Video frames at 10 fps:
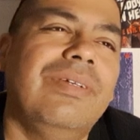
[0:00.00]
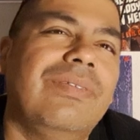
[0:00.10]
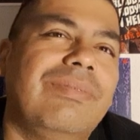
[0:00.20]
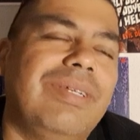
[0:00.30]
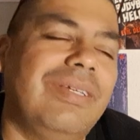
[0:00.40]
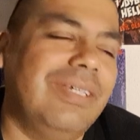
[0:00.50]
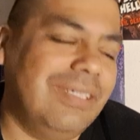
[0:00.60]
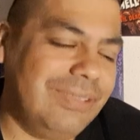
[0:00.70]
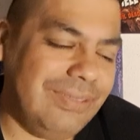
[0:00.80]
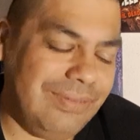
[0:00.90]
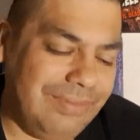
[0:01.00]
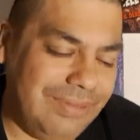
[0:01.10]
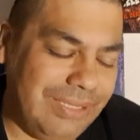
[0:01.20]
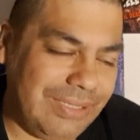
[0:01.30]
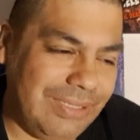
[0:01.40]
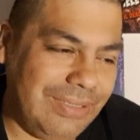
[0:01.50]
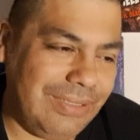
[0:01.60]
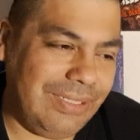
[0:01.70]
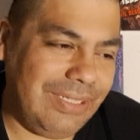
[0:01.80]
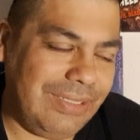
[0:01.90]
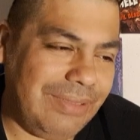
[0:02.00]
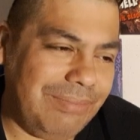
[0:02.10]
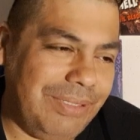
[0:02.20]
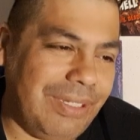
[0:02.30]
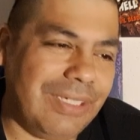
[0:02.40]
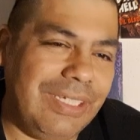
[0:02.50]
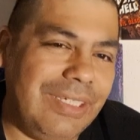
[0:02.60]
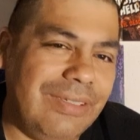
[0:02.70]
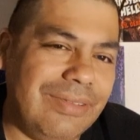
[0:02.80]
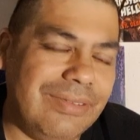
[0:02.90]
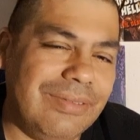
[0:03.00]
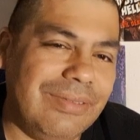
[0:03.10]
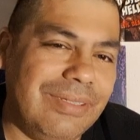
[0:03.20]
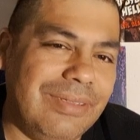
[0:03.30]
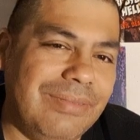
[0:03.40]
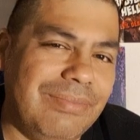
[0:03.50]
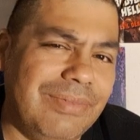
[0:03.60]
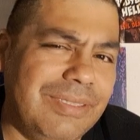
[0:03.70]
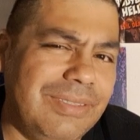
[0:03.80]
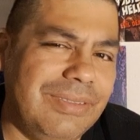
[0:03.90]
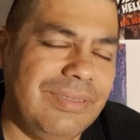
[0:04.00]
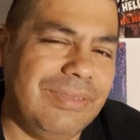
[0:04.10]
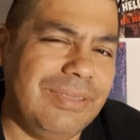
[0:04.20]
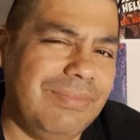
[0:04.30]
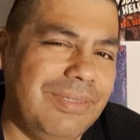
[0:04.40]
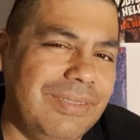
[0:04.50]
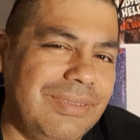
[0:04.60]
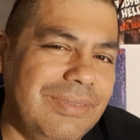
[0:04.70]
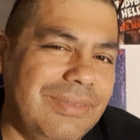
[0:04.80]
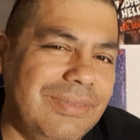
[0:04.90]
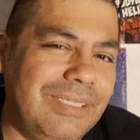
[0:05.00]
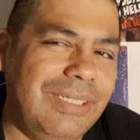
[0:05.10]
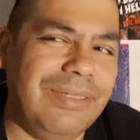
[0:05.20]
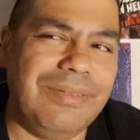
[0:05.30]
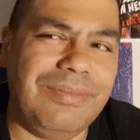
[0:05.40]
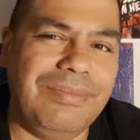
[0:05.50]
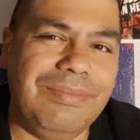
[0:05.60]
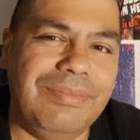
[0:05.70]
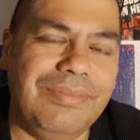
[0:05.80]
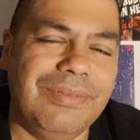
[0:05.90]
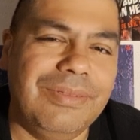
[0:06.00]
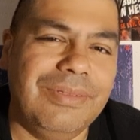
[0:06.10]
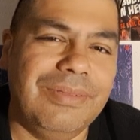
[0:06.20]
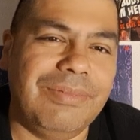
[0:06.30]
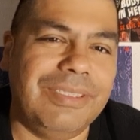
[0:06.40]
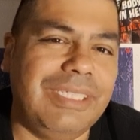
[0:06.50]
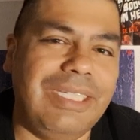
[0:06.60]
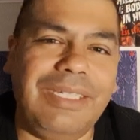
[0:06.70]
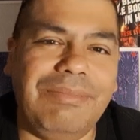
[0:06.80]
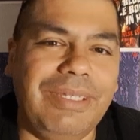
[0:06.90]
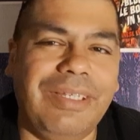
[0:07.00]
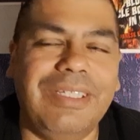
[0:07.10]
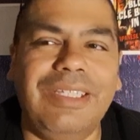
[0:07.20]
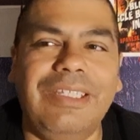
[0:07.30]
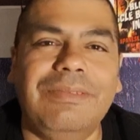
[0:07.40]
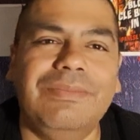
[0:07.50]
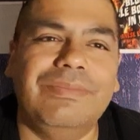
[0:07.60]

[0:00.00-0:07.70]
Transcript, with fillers: From no, I should have checked it again. Uh, Bianchi, the, is it Martino, Martini Bianchi?